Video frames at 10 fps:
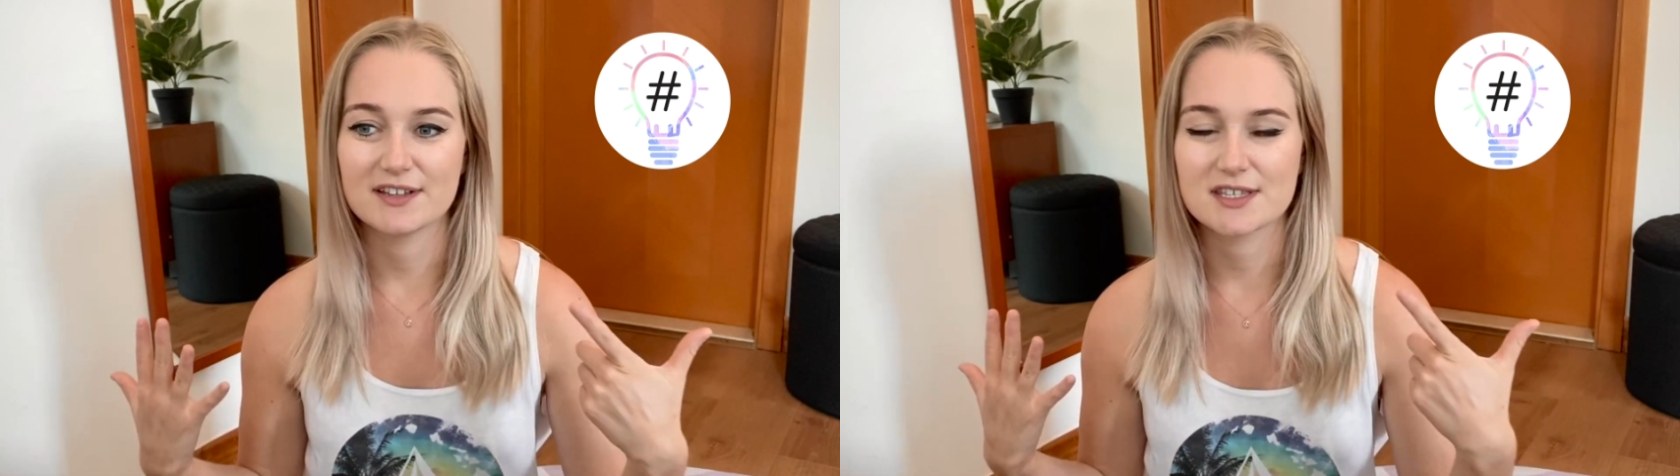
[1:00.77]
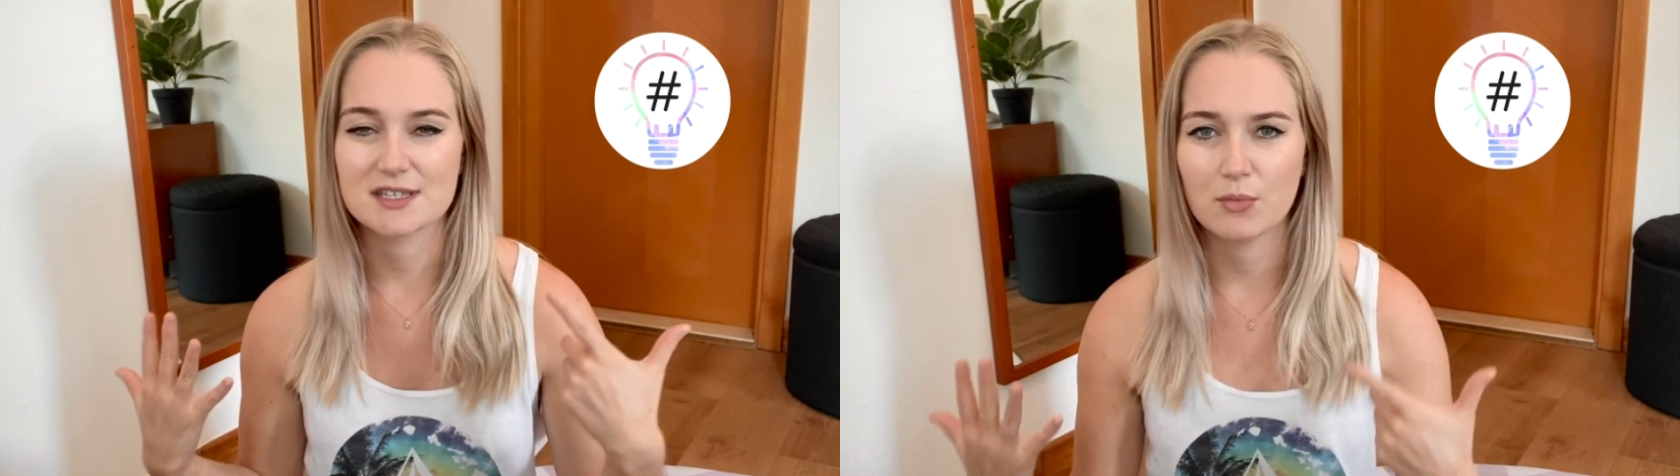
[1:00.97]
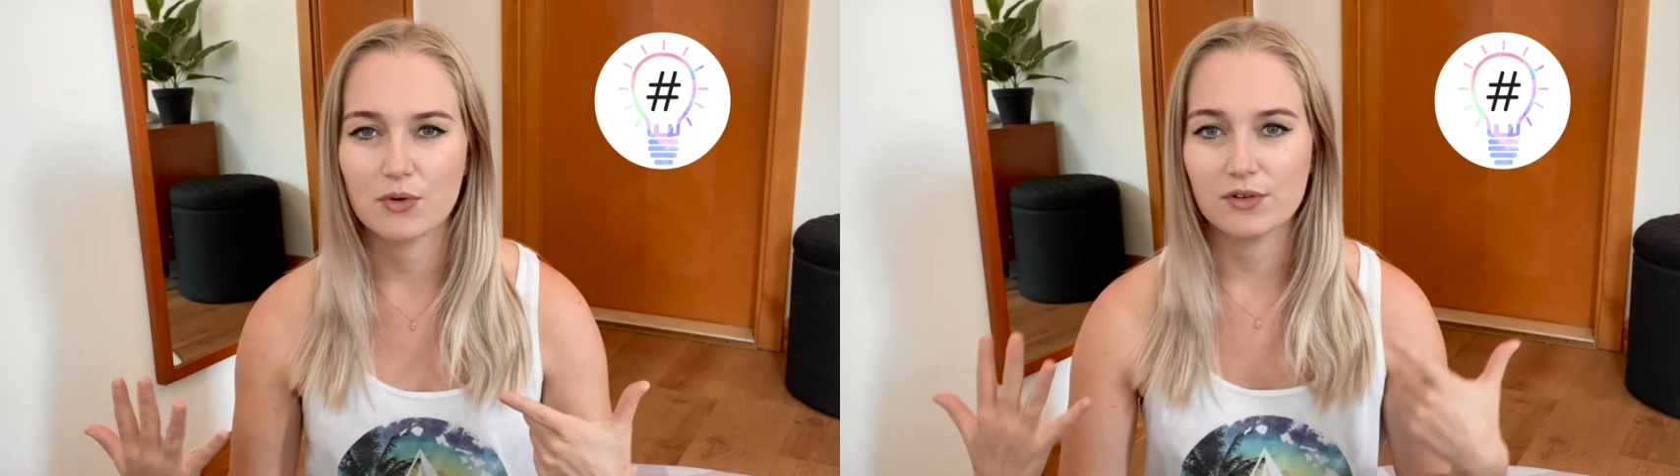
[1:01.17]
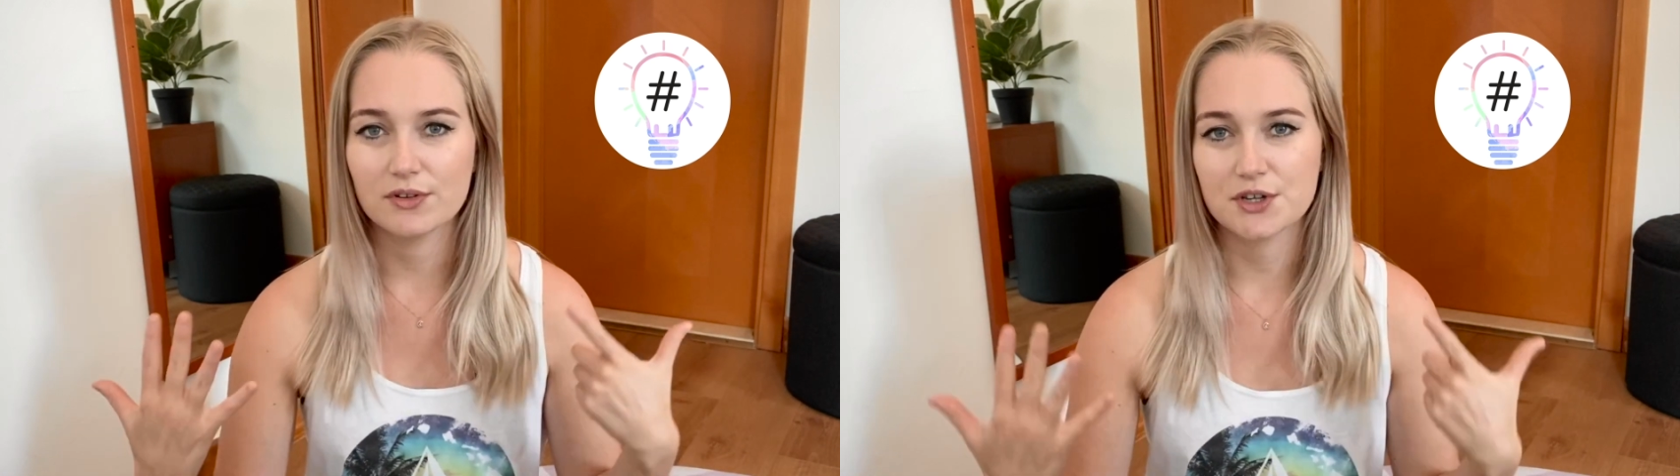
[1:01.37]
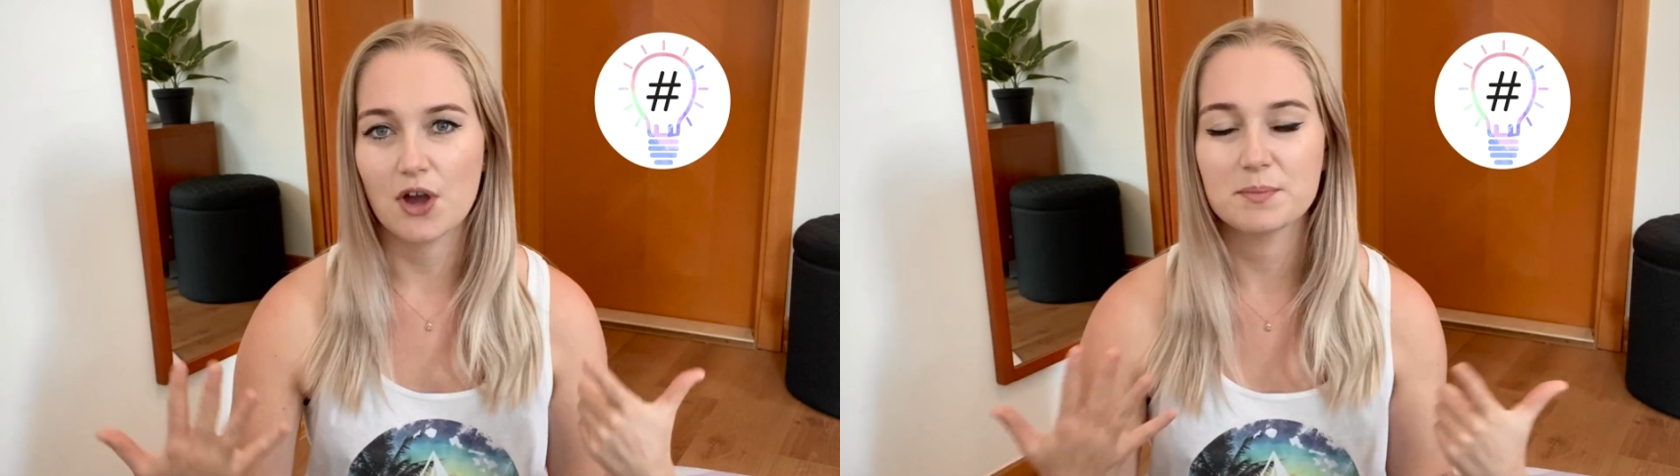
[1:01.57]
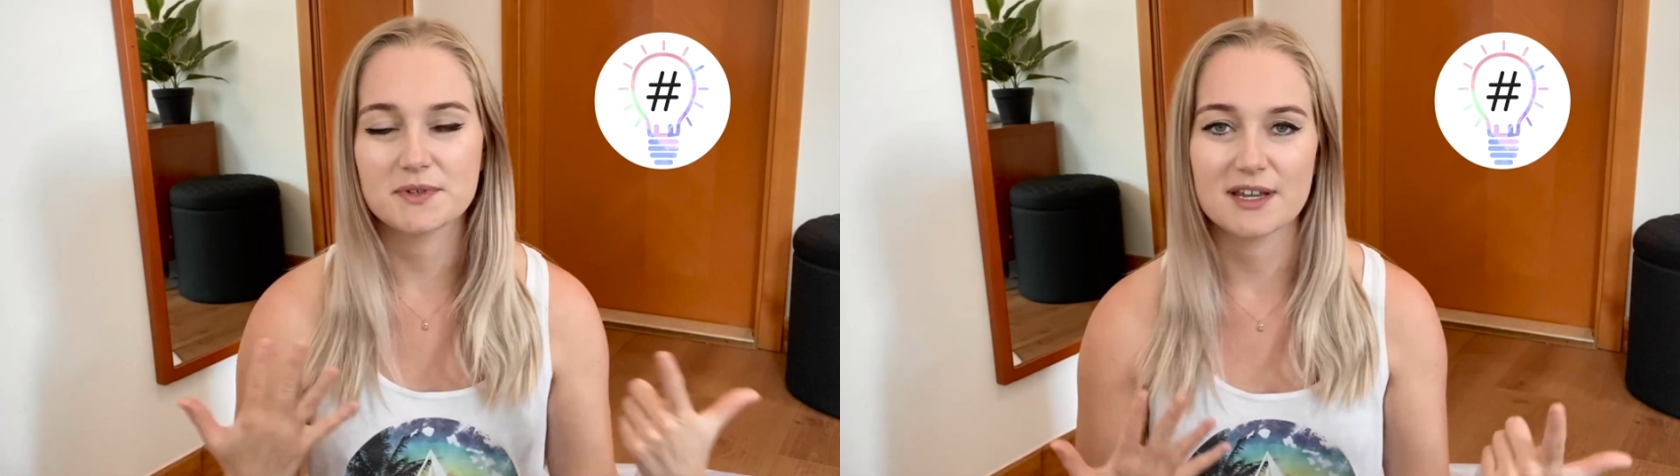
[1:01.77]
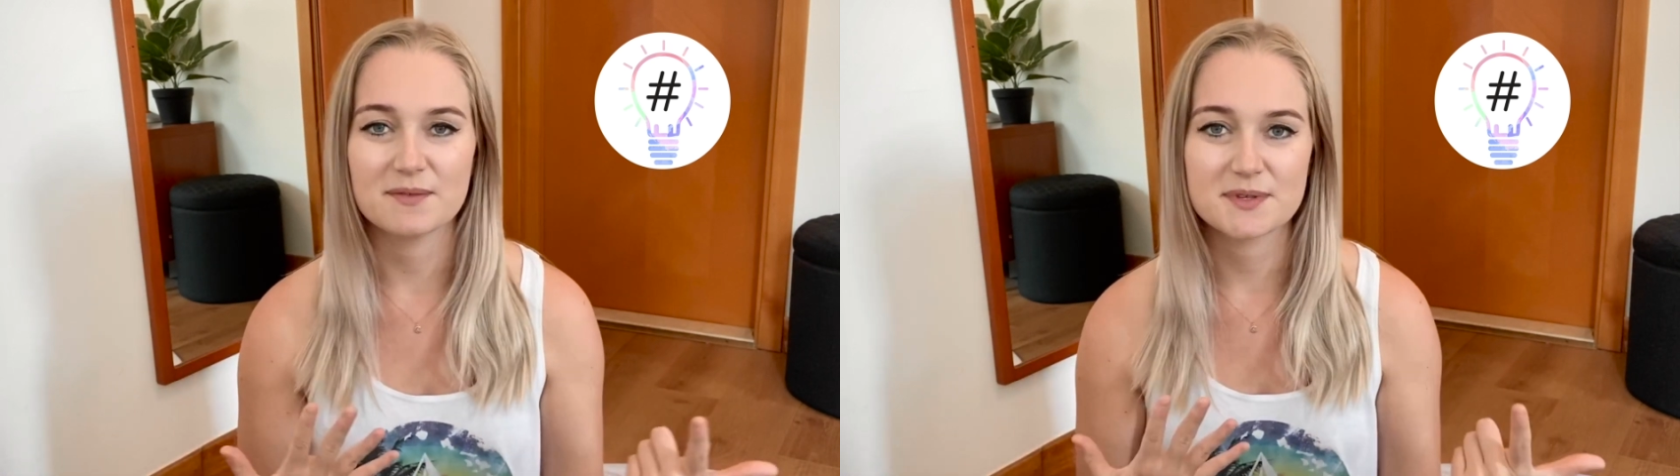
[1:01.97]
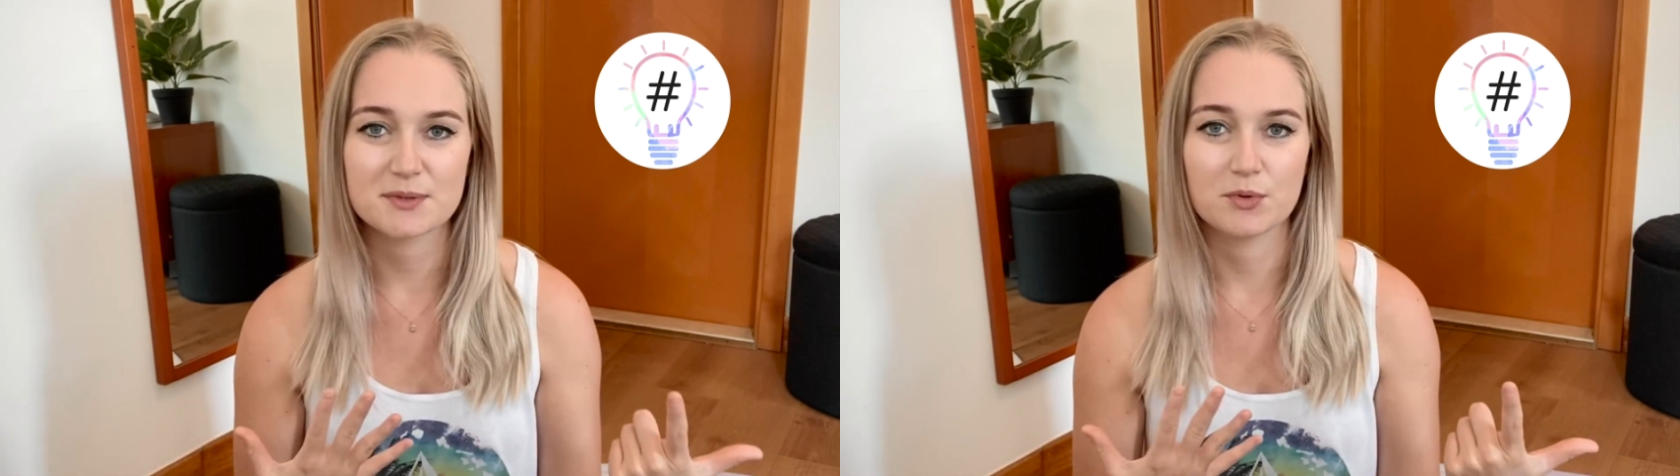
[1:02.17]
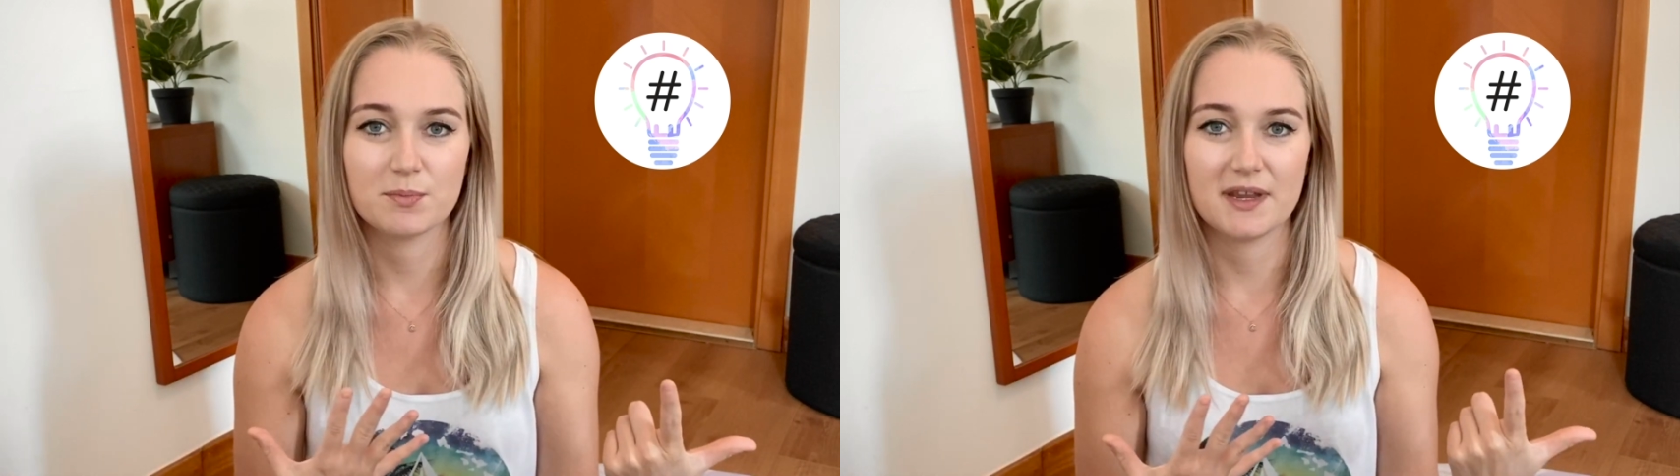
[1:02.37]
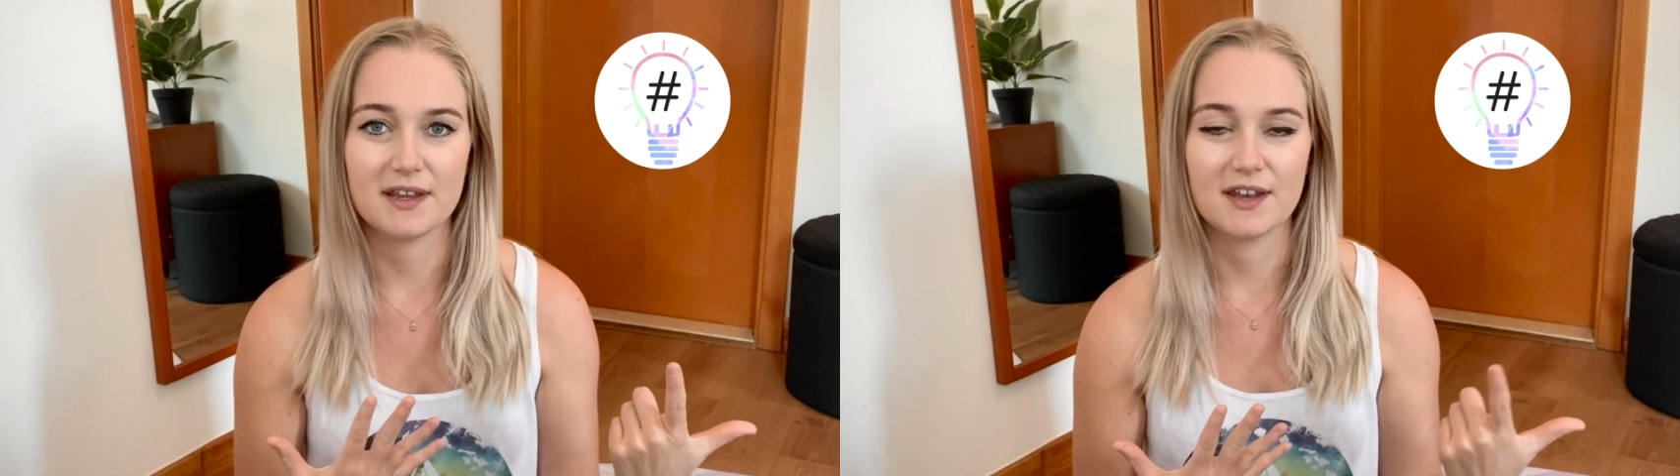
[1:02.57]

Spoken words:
small top tips would be